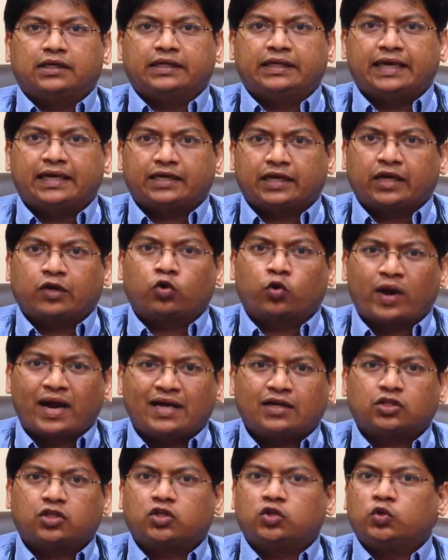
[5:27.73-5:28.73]
get a
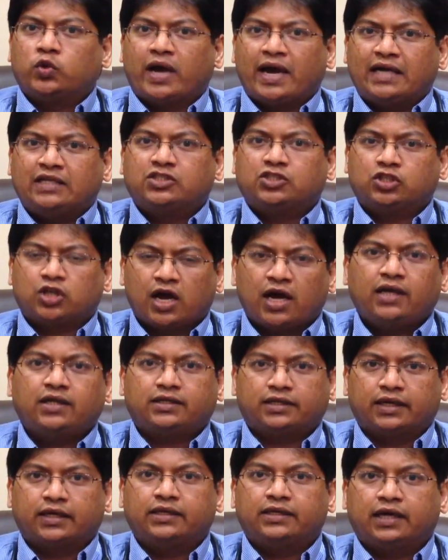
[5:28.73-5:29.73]
grant through AIDS
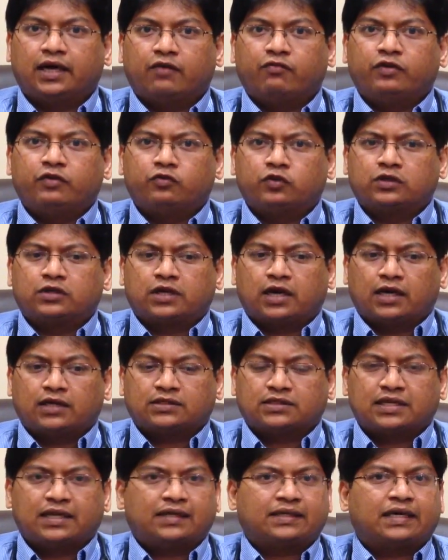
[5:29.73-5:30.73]
United. We were
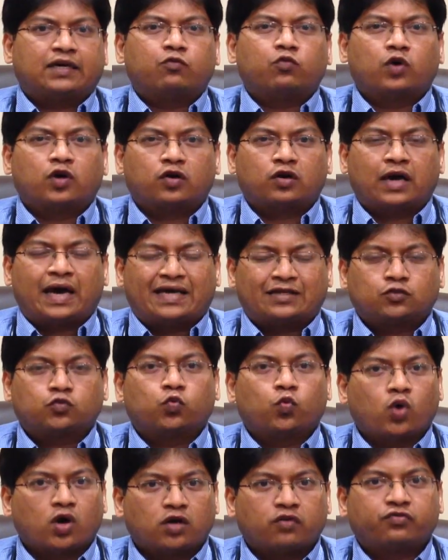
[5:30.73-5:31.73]
selected
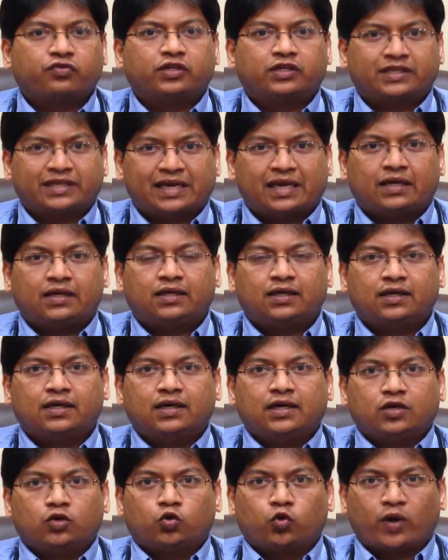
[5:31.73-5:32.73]
as one of the 10
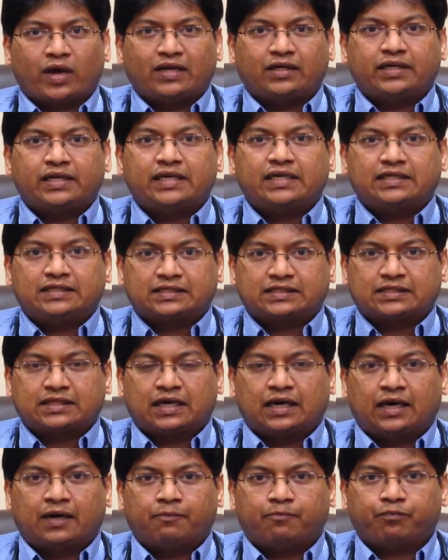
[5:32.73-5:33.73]
grantees
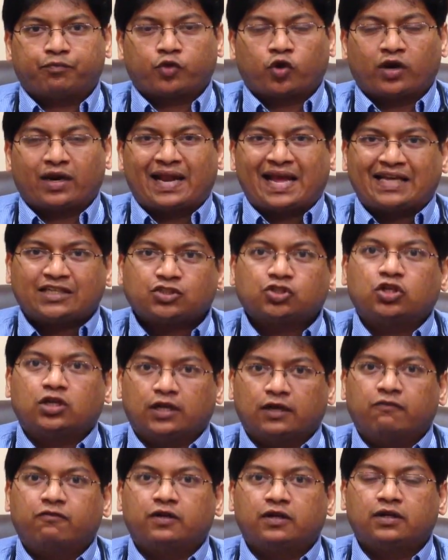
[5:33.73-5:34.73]
on a national
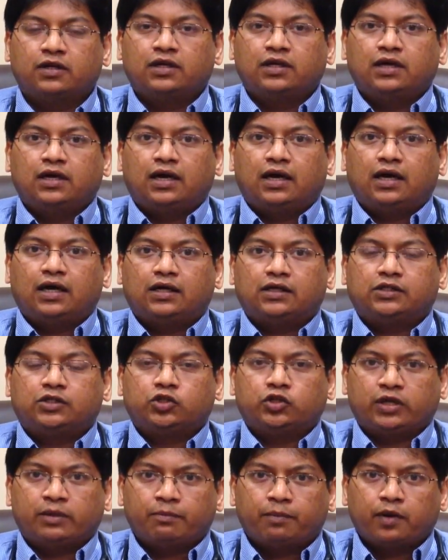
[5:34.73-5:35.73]
level
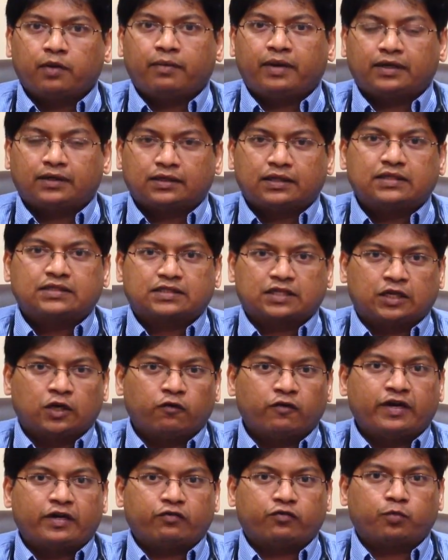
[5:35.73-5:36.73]
to implement this
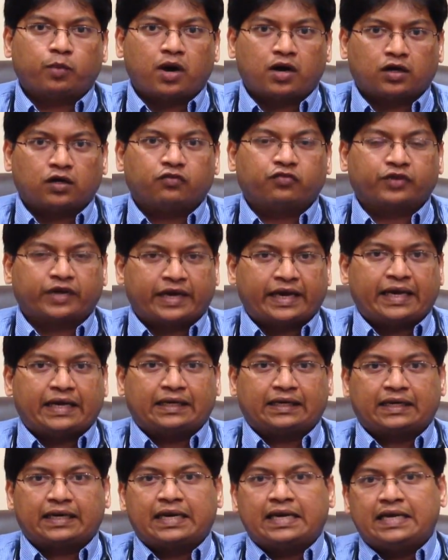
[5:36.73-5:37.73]
innovative model of
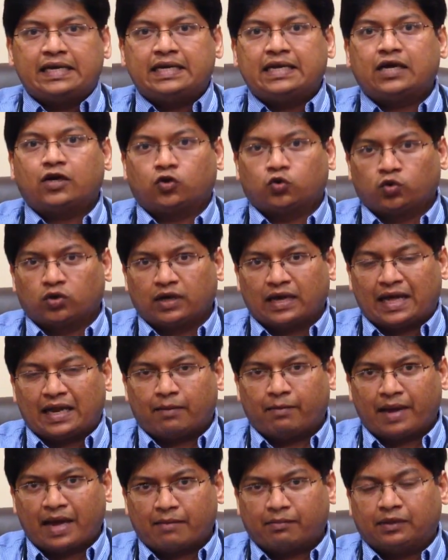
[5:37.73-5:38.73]
care in rural
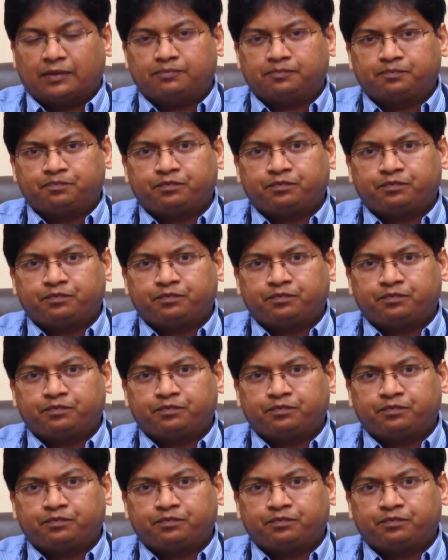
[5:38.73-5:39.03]
Alabama.